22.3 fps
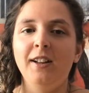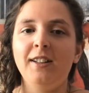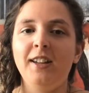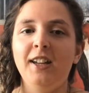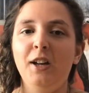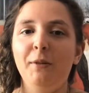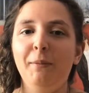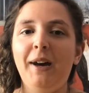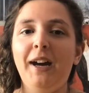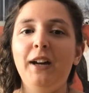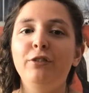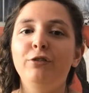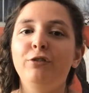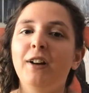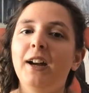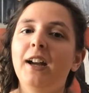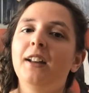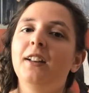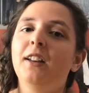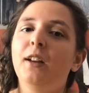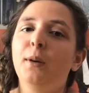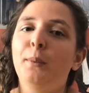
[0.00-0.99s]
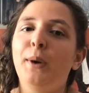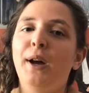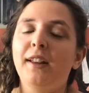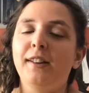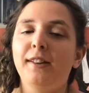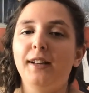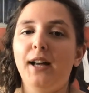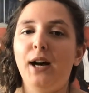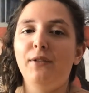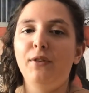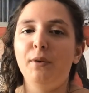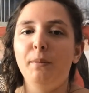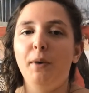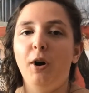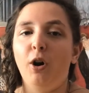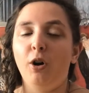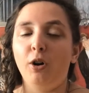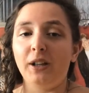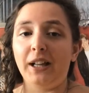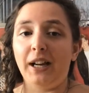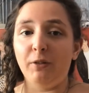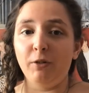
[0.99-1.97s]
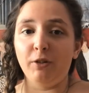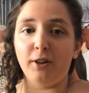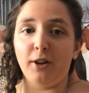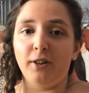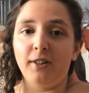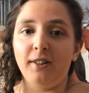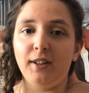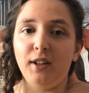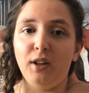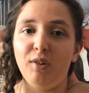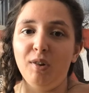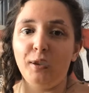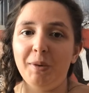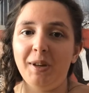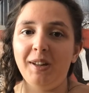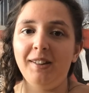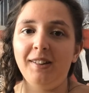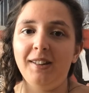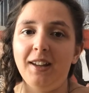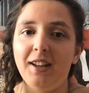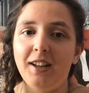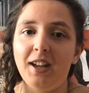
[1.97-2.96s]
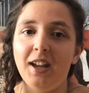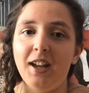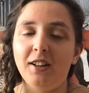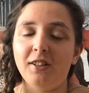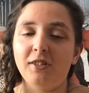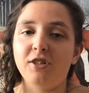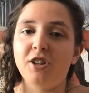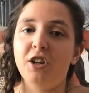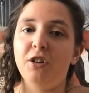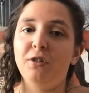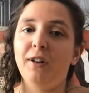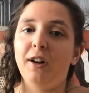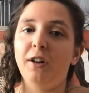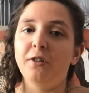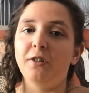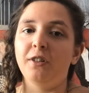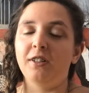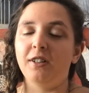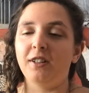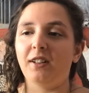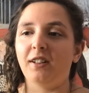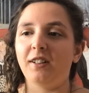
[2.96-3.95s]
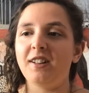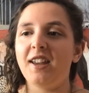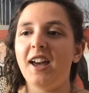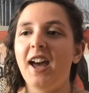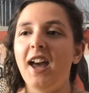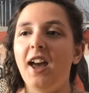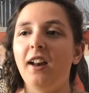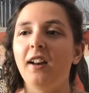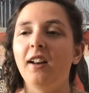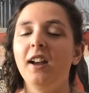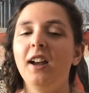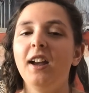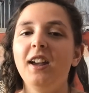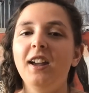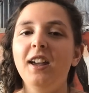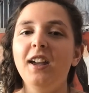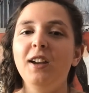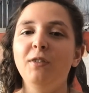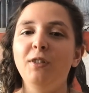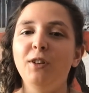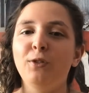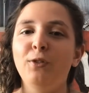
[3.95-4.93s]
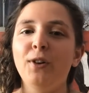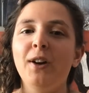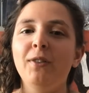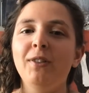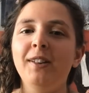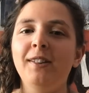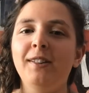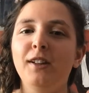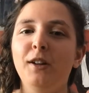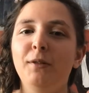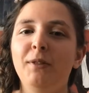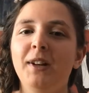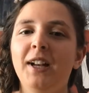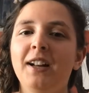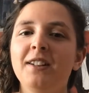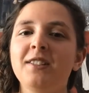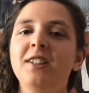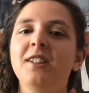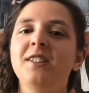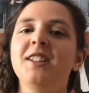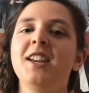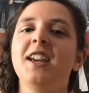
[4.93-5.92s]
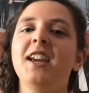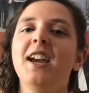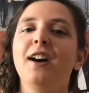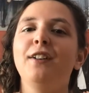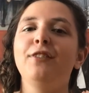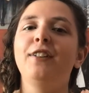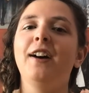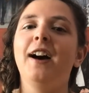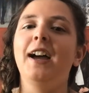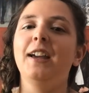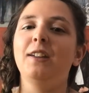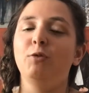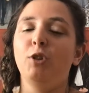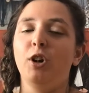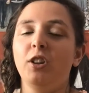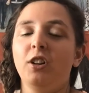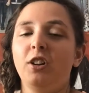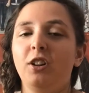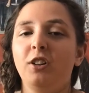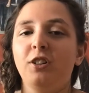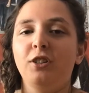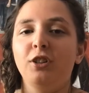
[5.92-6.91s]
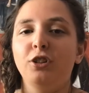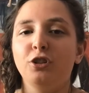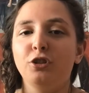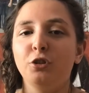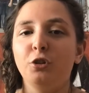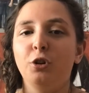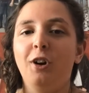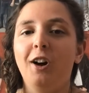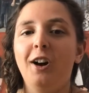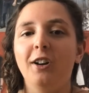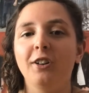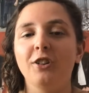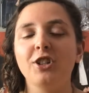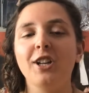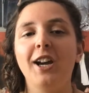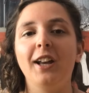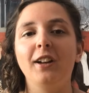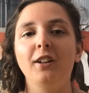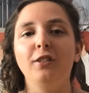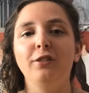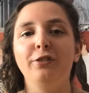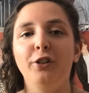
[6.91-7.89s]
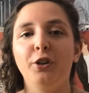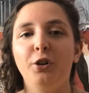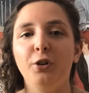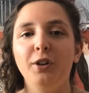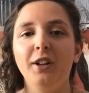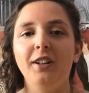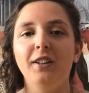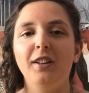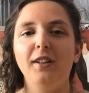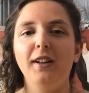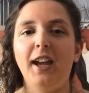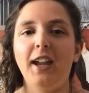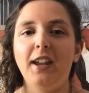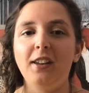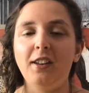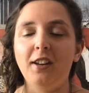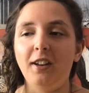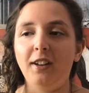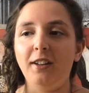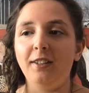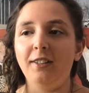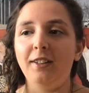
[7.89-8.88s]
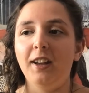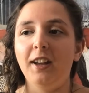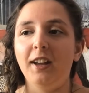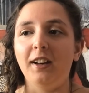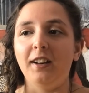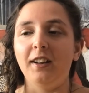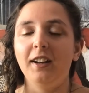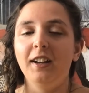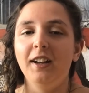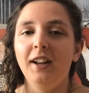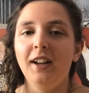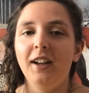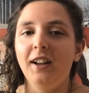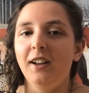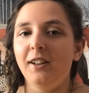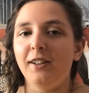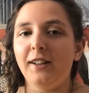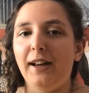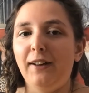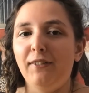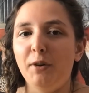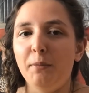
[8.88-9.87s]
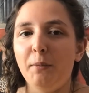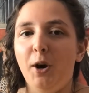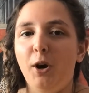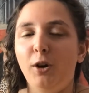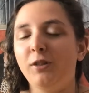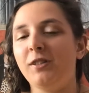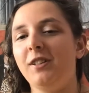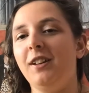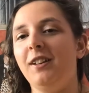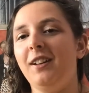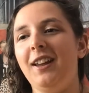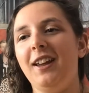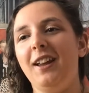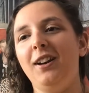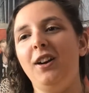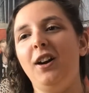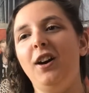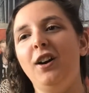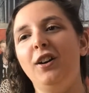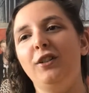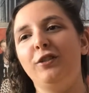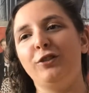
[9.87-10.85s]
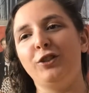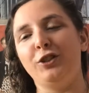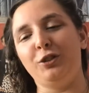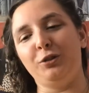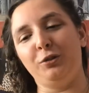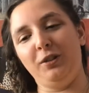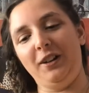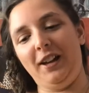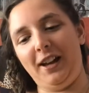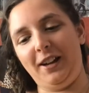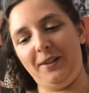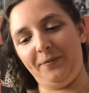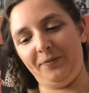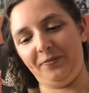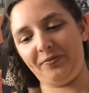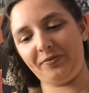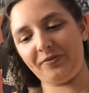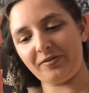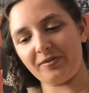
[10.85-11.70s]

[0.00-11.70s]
TMI Friday by Sam and Mark. That was on CBBC in 2010. It was very similar to TFI, what they used to show on Channel 4 in the 90s. And Sam and Mark did a lot of show, like,